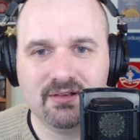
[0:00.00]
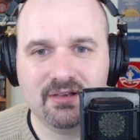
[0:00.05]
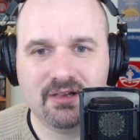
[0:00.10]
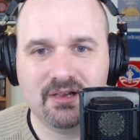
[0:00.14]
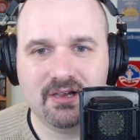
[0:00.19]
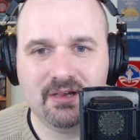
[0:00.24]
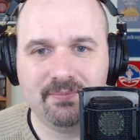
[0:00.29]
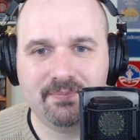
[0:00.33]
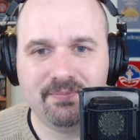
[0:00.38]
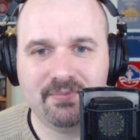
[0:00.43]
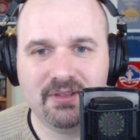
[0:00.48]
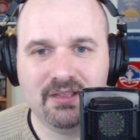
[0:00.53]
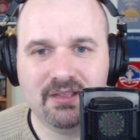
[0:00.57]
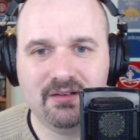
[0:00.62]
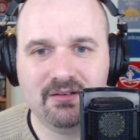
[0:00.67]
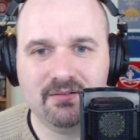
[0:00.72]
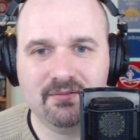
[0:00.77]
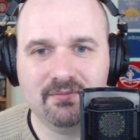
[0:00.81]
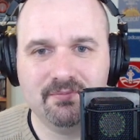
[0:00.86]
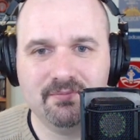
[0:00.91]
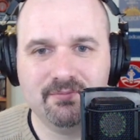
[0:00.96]
up
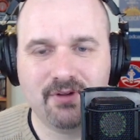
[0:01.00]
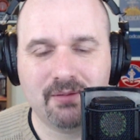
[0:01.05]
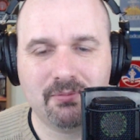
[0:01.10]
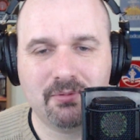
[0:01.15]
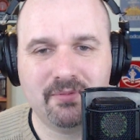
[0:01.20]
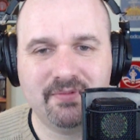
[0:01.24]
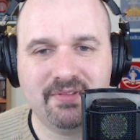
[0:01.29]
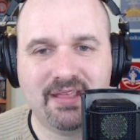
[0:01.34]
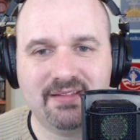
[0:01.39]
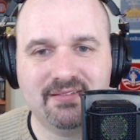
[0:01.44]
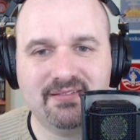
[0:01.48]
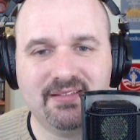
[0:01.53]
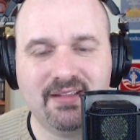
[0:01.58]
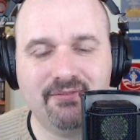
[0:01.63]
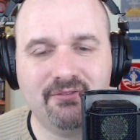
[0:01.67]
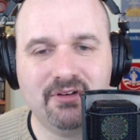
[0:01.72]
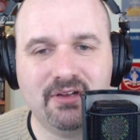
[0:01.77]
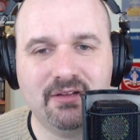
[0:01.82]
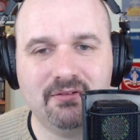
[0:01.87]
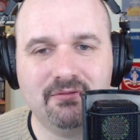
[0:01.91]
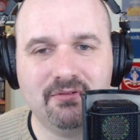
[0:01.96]
in probably that
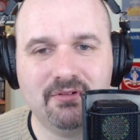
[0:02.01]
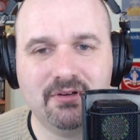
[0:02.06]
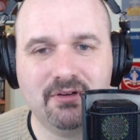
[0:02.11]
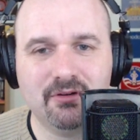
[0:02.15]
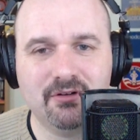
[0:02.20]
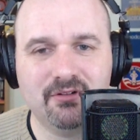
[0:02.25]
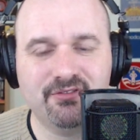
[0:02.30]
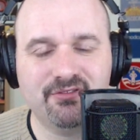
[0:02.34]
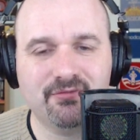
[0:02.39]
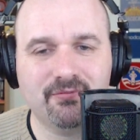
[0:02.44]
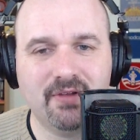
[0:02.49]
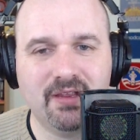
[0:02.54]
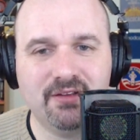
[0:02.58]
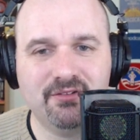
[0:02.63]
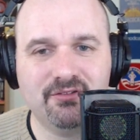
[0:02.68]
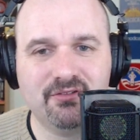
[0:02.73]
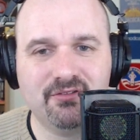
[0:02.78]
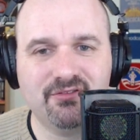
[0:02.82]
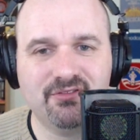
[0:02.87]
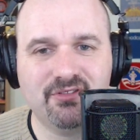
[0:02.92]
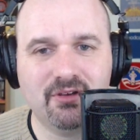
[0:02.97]
700 hertz
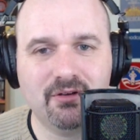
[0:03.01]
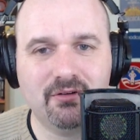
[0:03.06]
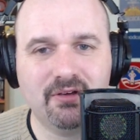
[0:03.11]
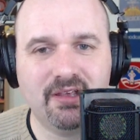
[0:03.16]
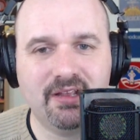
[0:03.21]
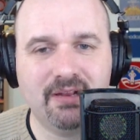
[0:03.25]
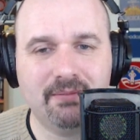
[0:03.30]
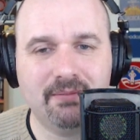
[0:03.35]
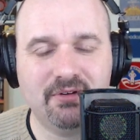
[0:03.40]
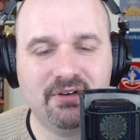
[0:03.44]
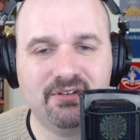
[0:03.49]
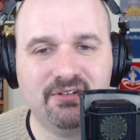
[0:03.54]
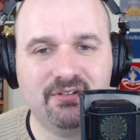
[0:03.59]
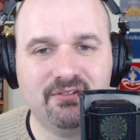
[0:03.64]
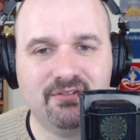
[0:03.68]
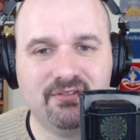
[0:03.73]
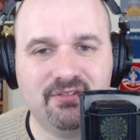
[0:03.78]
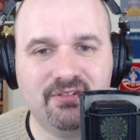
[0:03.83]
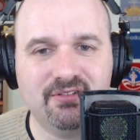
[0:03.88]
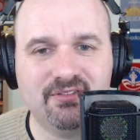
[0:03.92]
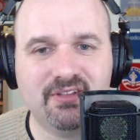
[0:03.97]
range or so, and I'm going to
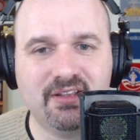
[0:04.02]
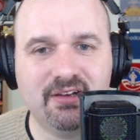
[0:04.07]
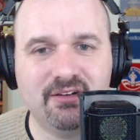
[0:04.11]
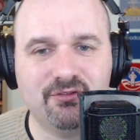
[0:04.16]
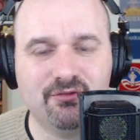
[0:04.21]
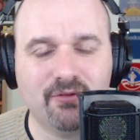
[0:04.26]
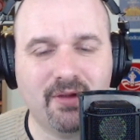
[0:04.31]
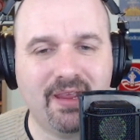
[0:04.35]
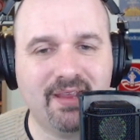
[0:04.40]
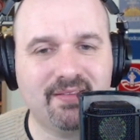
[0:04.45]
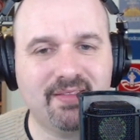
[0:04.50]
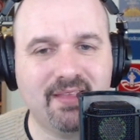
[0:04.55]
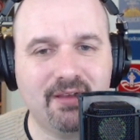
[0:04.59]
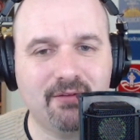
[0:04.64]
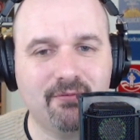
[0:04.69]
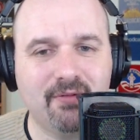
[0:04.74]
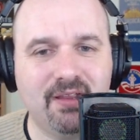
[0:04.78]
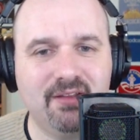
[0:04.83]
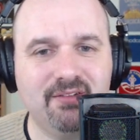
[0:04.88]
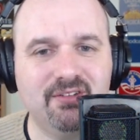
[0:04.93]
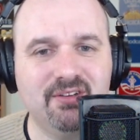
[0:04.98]
just kind of drag
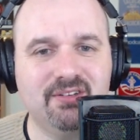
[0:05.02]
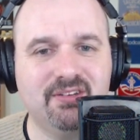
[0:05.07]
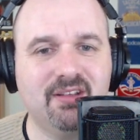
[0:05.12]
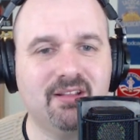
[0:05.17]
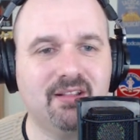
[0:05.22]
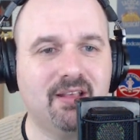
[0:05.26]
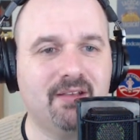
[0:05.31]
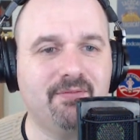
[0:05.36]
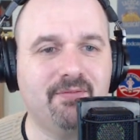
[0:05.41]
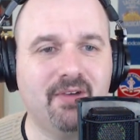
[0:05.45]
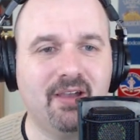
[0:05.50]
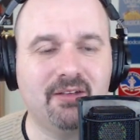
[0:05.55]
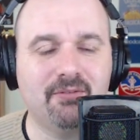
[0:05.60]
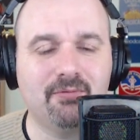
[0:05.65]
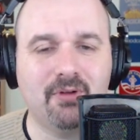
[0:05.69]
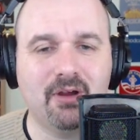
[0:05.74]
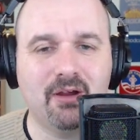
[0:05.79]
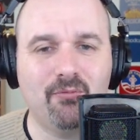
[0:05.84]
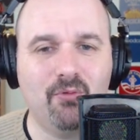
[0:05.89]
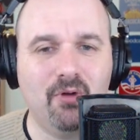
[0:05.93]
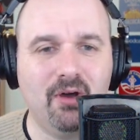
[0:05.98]
that range until I find
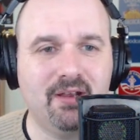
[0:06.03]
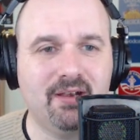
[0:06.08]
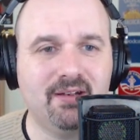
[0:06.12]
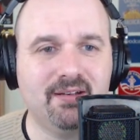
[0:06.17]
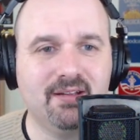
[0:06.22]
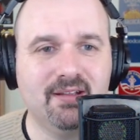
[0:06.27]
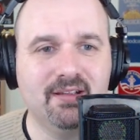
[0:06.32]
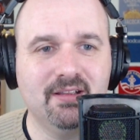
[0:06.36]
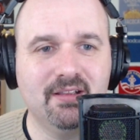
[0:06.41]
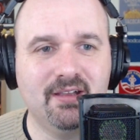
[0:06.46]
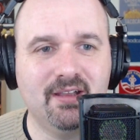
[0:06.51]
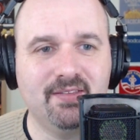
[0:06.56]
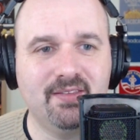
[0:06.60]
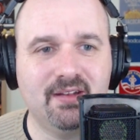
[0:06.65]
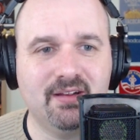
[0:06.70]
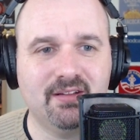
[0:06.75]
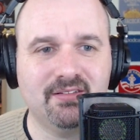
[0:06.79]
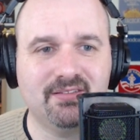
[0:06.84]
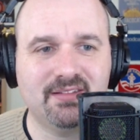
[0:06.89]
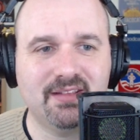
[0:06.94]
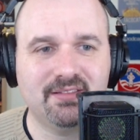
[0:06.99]
where I want it, and
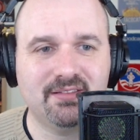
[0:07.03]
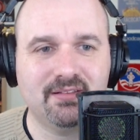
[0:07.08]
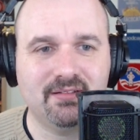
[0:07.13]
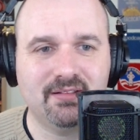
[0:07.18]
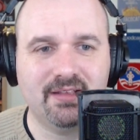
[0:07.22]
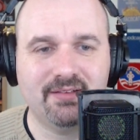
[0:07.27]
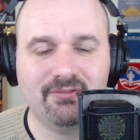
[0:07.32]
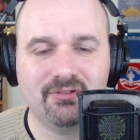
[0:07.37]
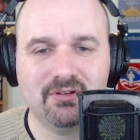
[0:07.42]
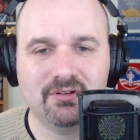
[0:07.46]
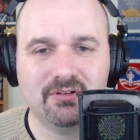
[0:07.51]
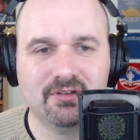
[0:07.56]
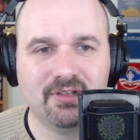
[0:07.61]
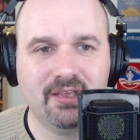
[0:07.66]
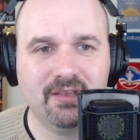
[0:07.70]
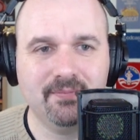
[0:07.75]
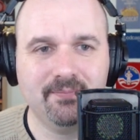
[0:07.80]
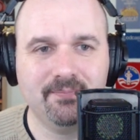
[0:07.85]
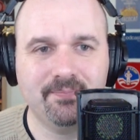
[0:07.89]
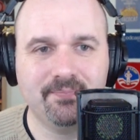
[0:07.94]
then I'll set the level, okay?